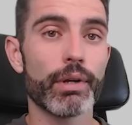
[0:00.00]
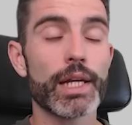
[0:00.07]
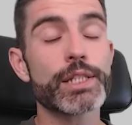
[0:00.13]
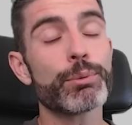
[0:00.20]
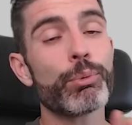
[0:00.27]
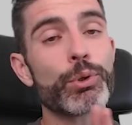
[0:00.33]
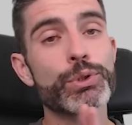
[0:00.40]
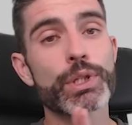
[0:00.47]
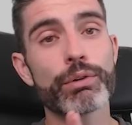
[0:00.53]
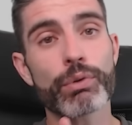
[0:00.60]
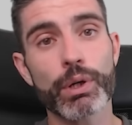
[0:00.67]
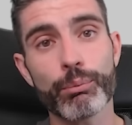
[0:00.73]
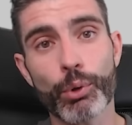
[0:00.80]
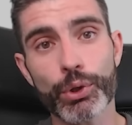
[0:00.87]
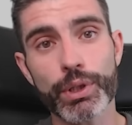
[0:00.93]
as opposed to
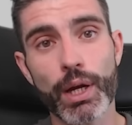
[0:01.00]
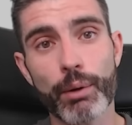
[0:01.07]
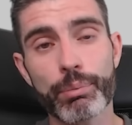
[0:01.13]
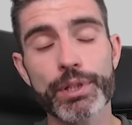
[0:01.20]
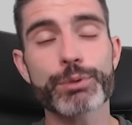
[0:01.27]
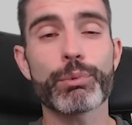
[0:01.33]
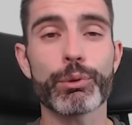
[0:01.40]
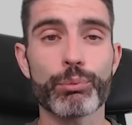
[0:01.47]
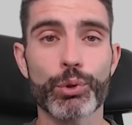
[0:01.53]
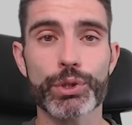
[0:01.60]
covering more topics but more